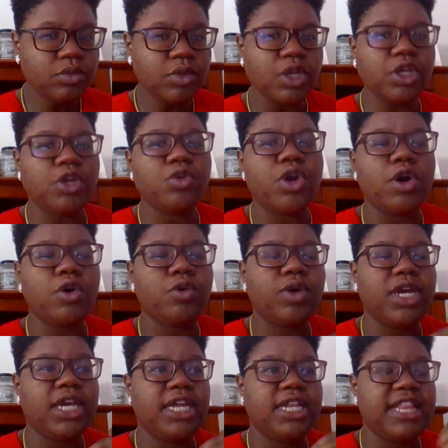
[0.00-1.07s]

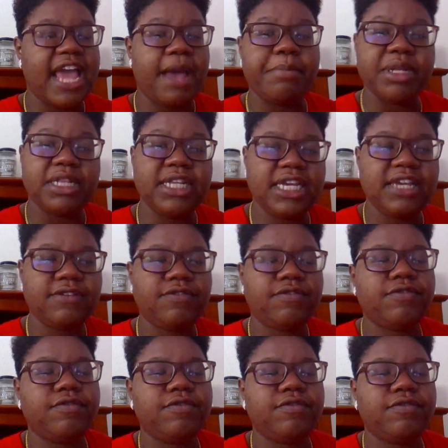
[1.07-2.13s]
in that
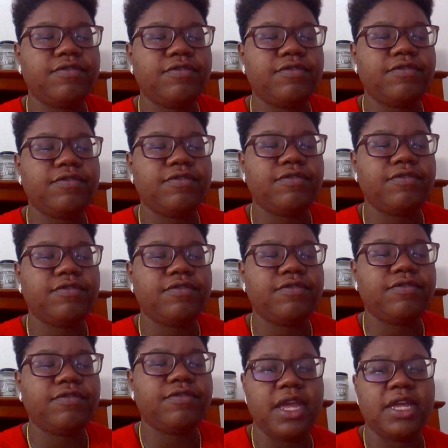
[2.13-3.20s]
belief. I was holding it.
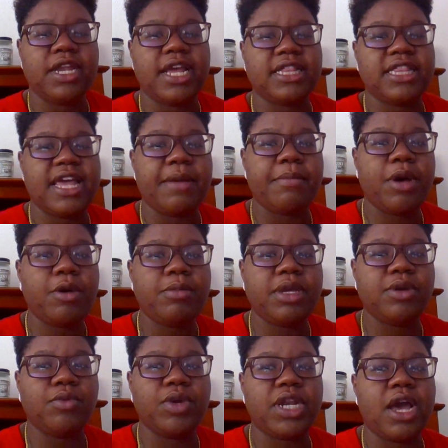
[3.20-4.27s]
And at that
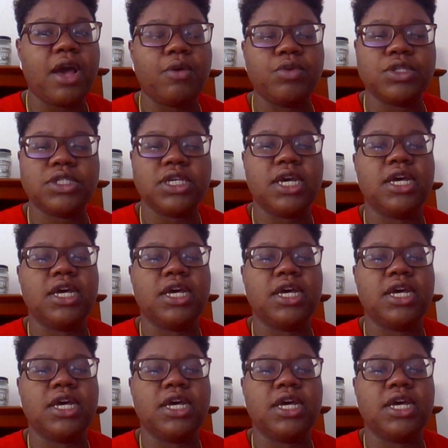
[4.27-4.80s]
moment when I was